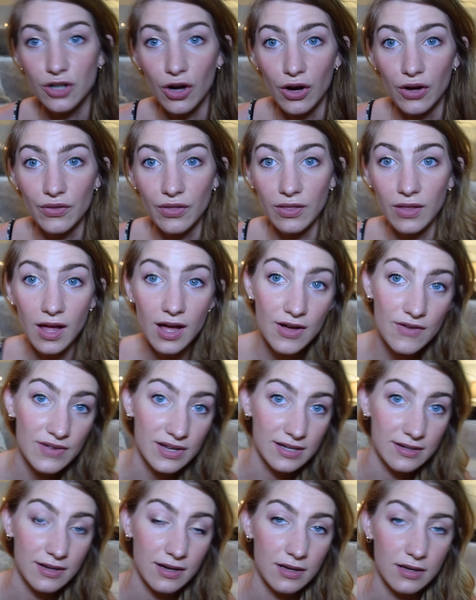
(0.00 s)
called Love
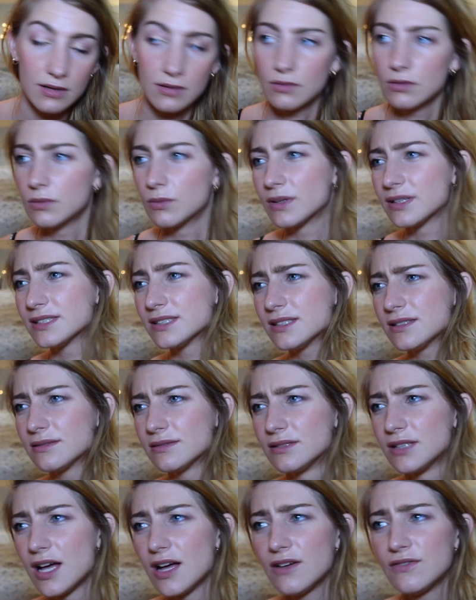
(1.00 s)
and, what is
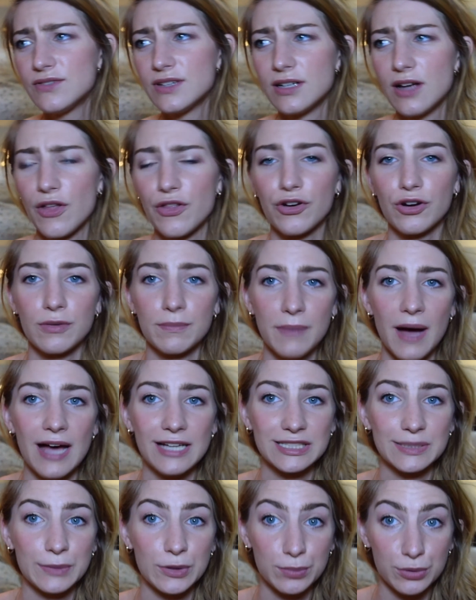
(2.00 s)
it? Love and Other
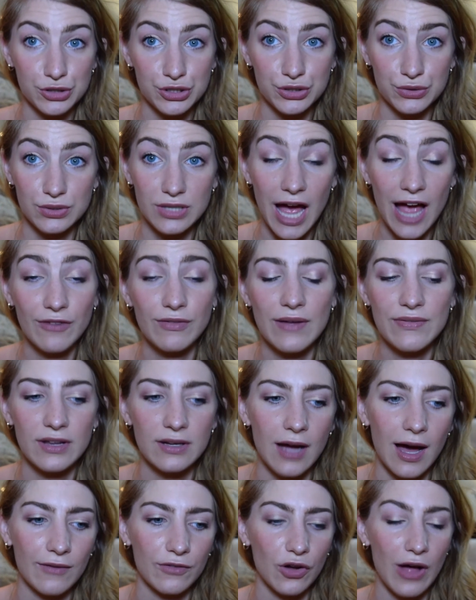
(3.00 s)
Impossible Pursuits. I read the
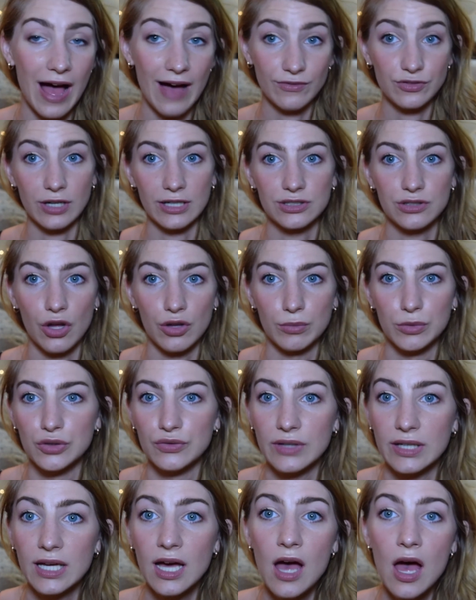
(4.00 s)
novel after I saw the
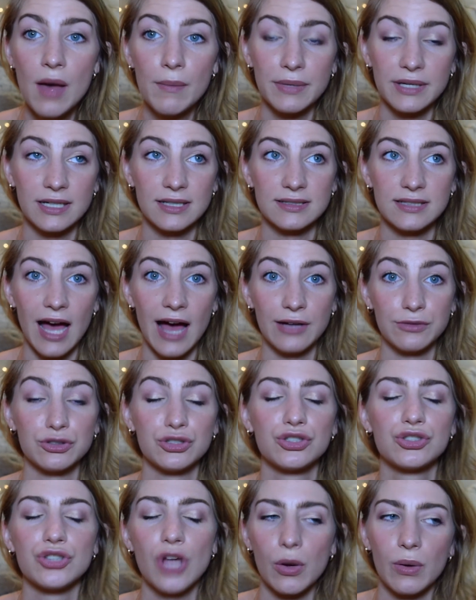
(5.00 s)
movie because I
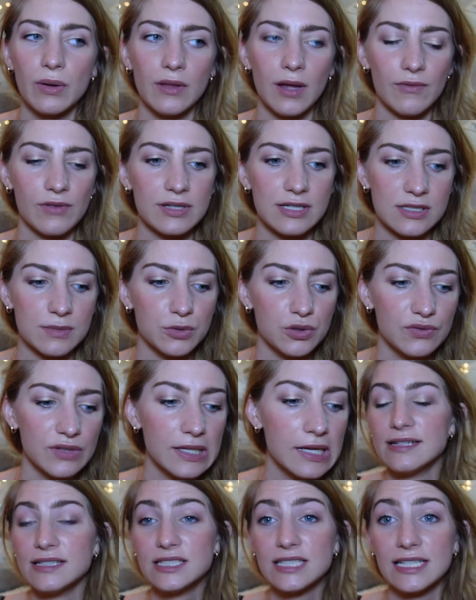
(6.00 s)
was so in love with this movie.
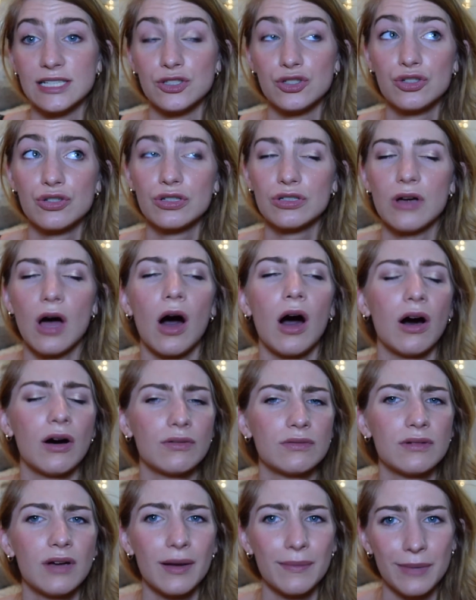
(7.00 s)
This is, oh,
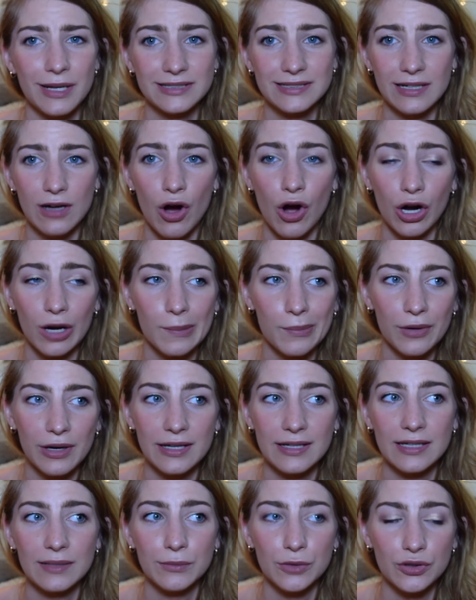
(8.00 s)
it's a
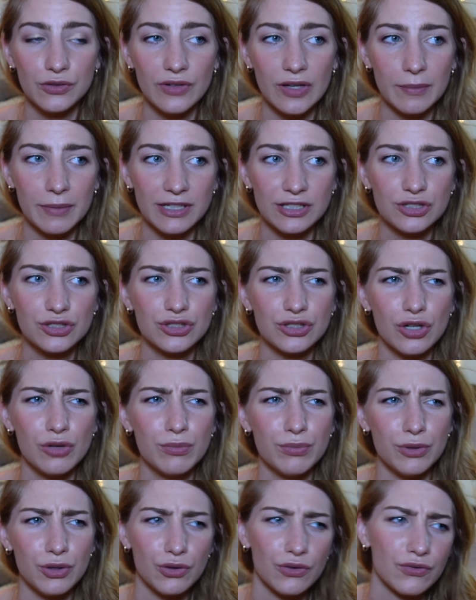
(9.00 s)
heartbreaking movie, but it's so
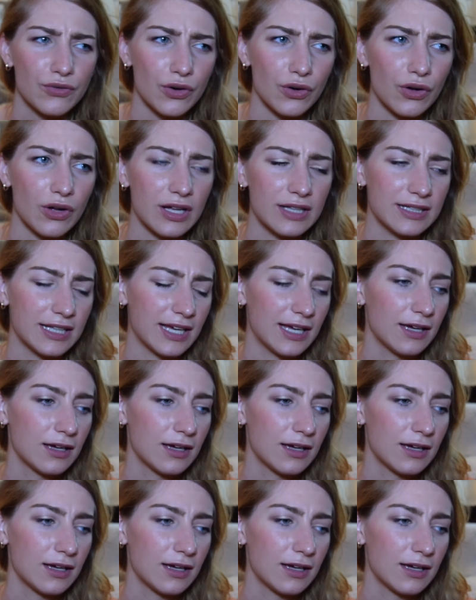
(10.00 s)
beautiful, and